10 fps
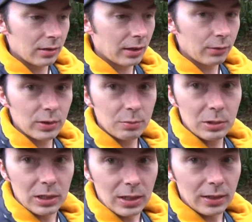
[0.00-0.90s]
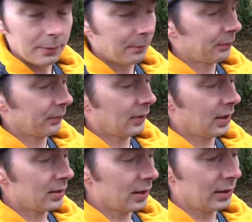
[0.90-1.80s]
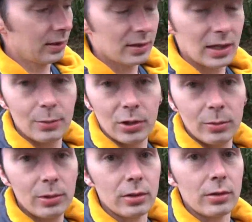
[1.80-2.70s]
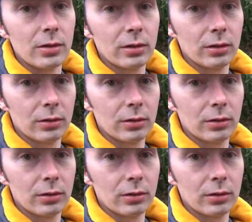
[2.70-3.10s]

that would be exactly the same on the Moon,